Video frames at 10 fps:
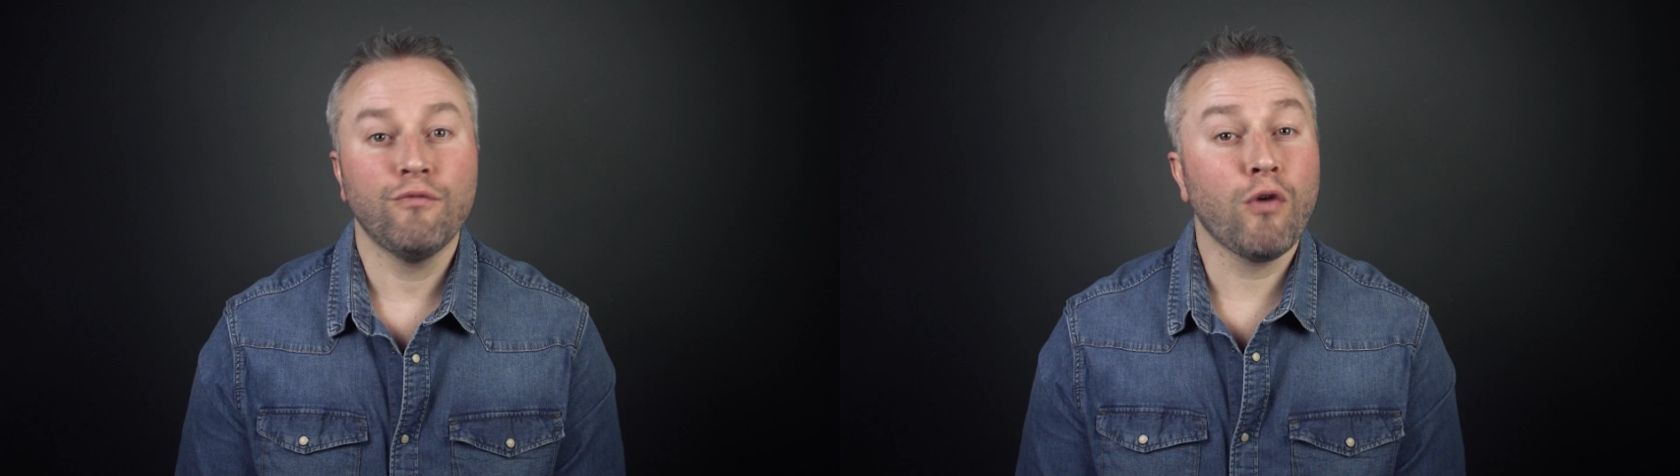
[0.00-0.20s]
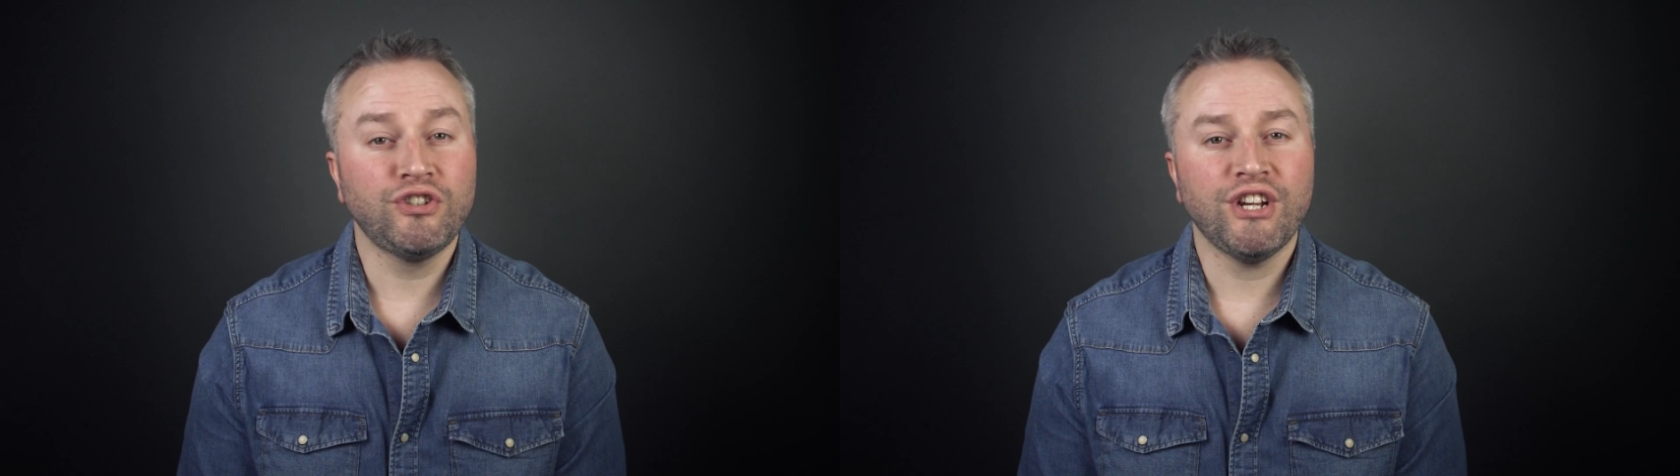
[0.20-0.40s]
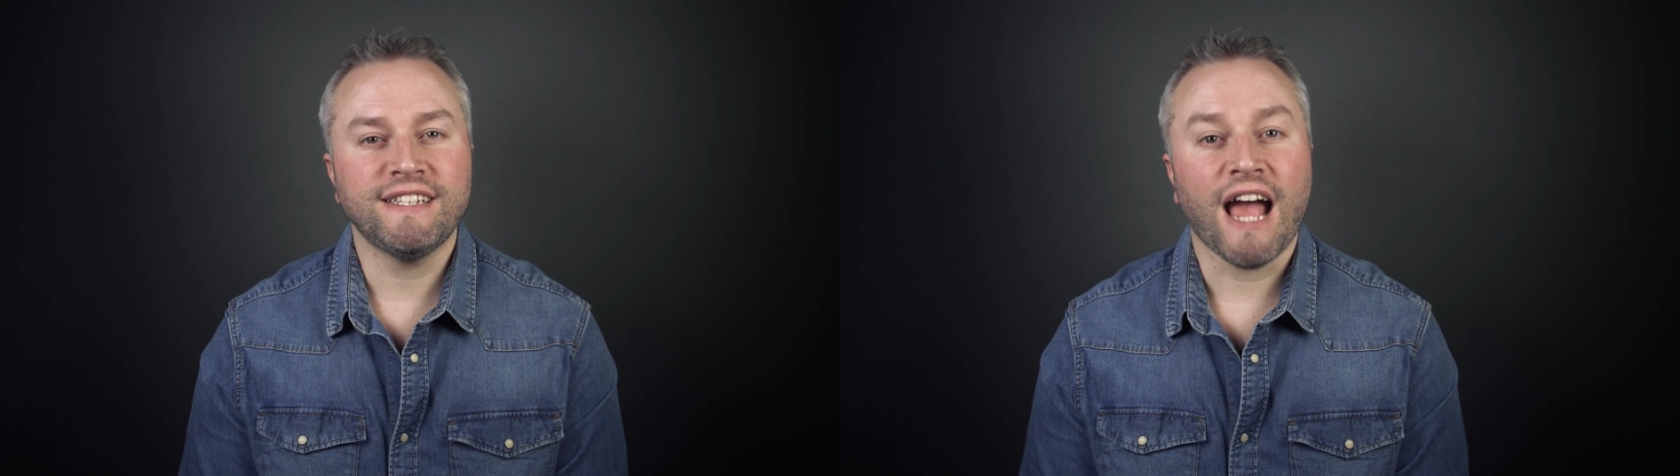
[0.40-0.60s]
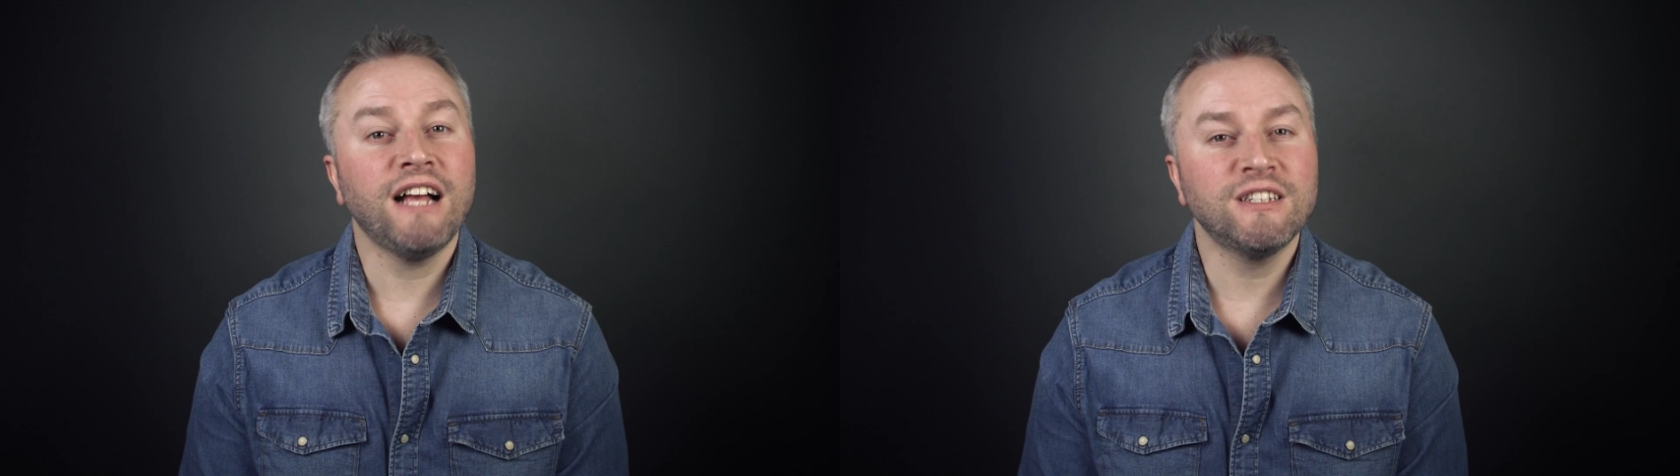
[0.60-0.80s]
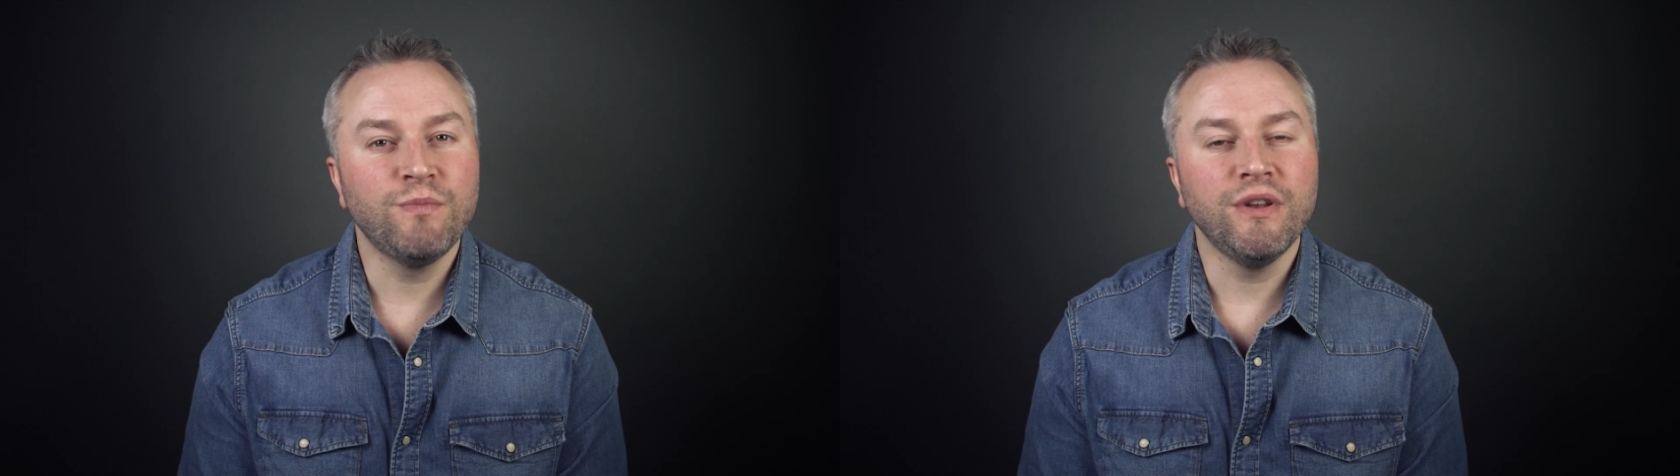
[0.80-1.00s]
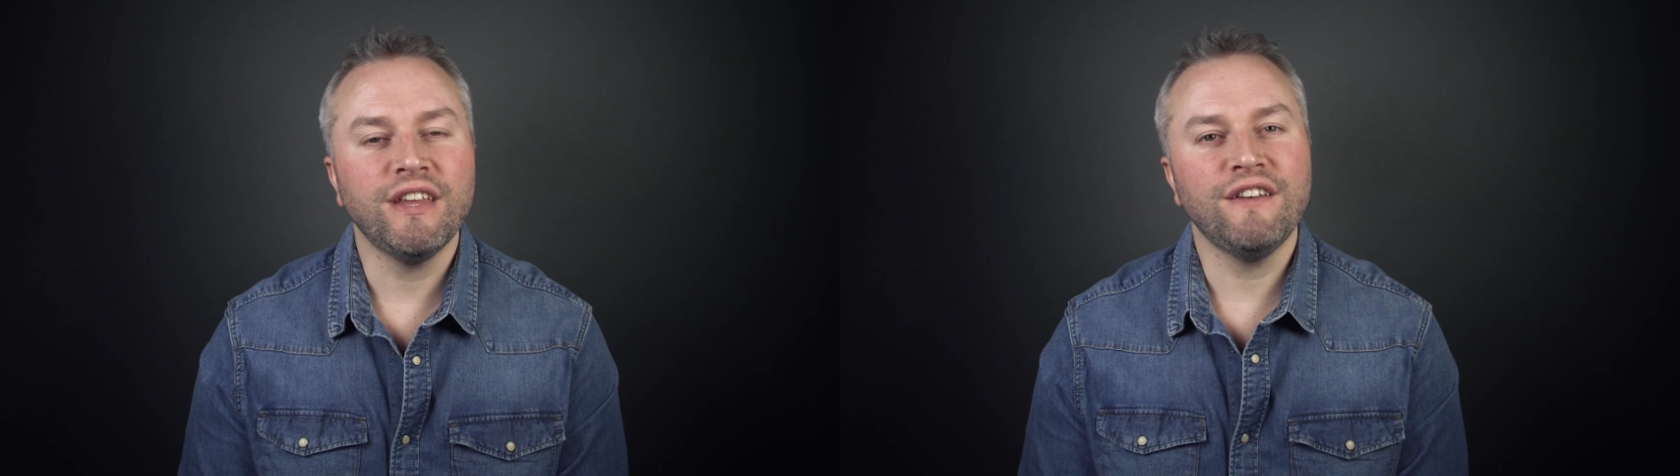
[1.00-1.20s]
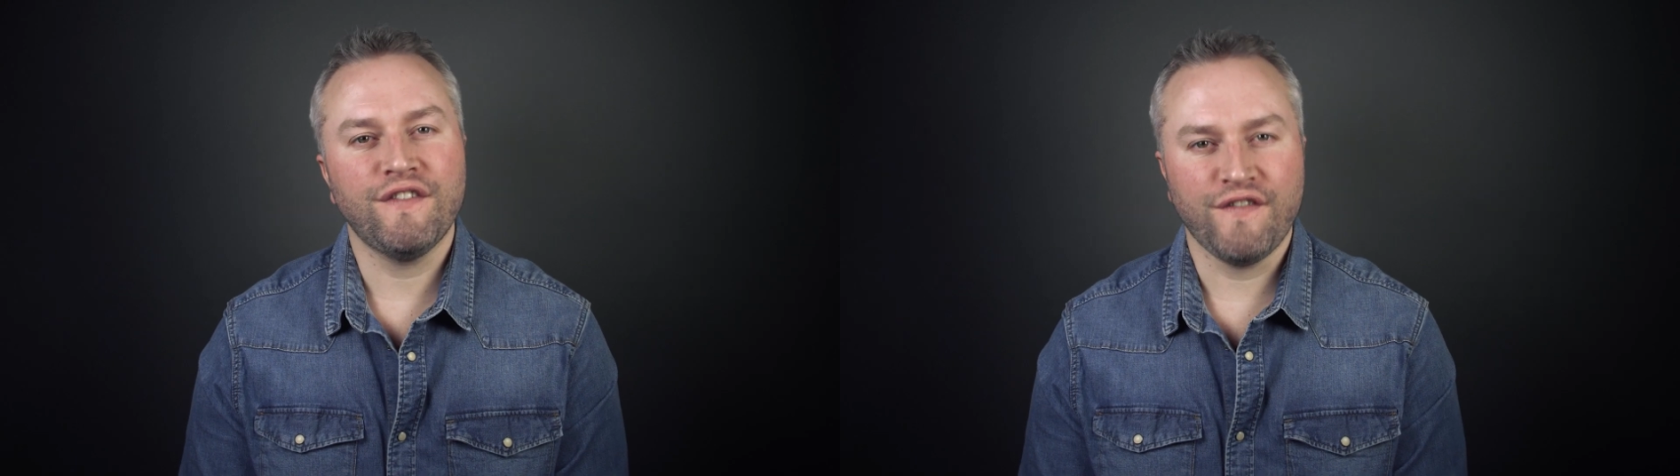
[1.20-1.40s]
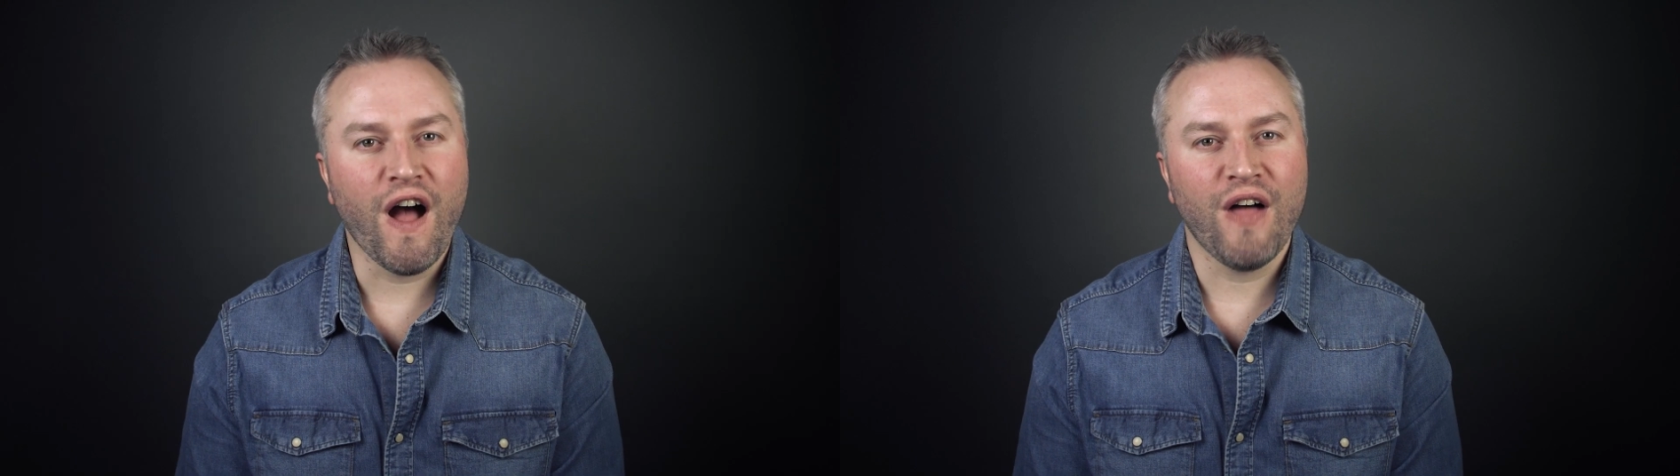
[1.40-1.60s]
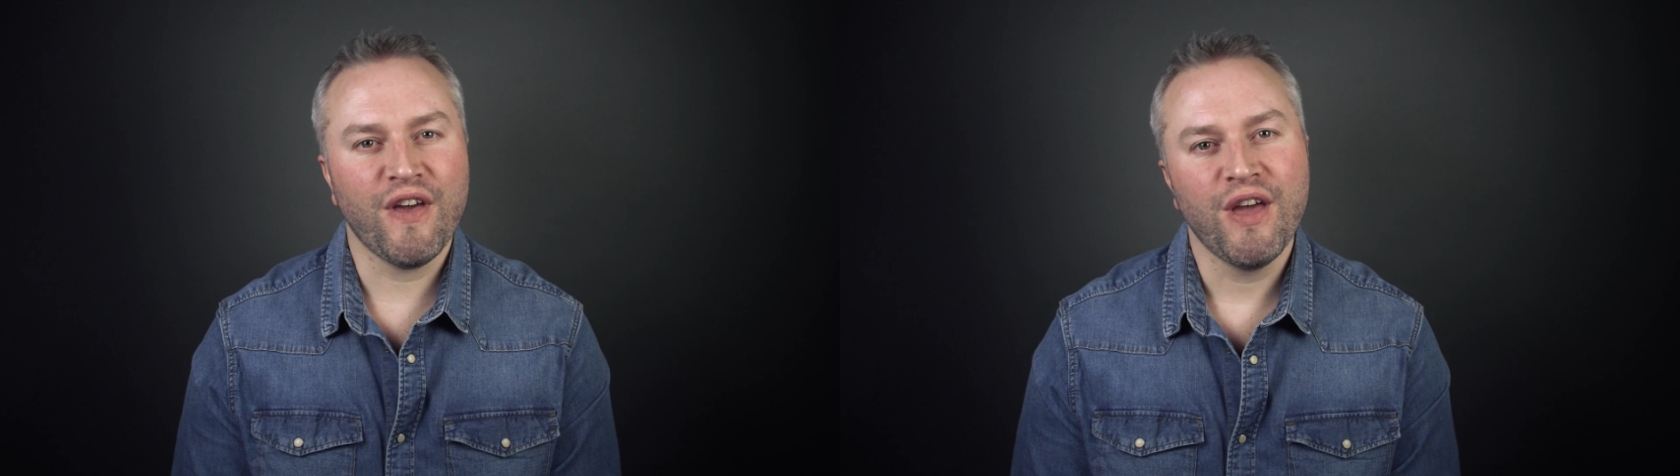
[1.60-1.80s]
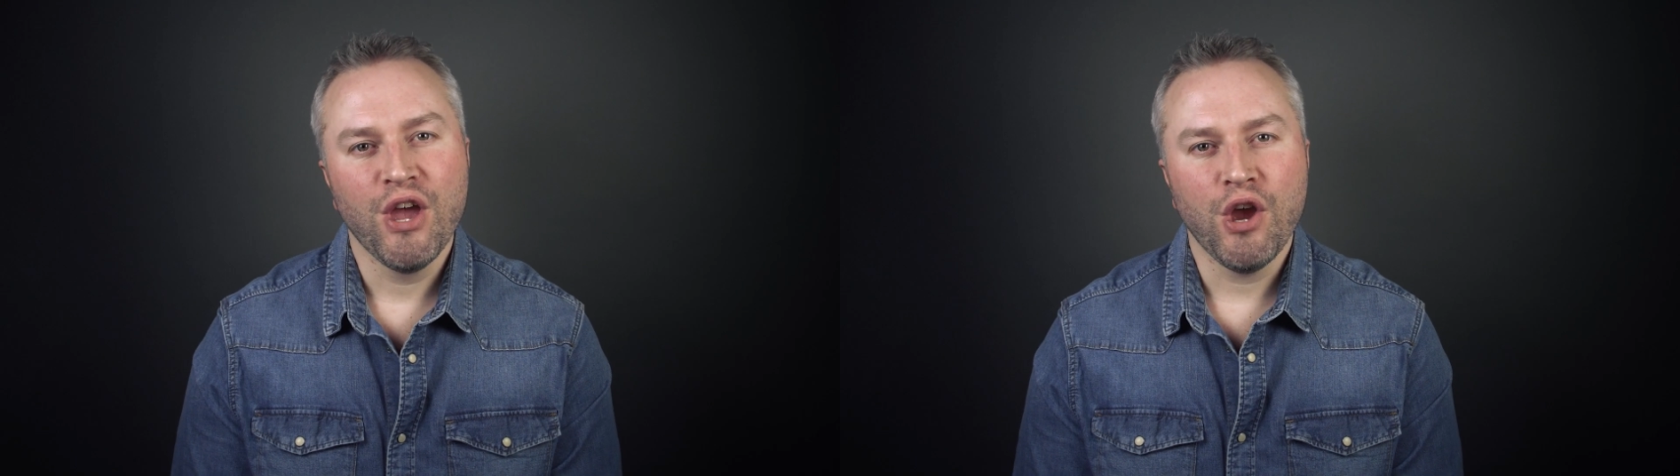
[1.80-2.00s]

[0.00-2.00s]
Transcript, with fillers: Roger is a husband and father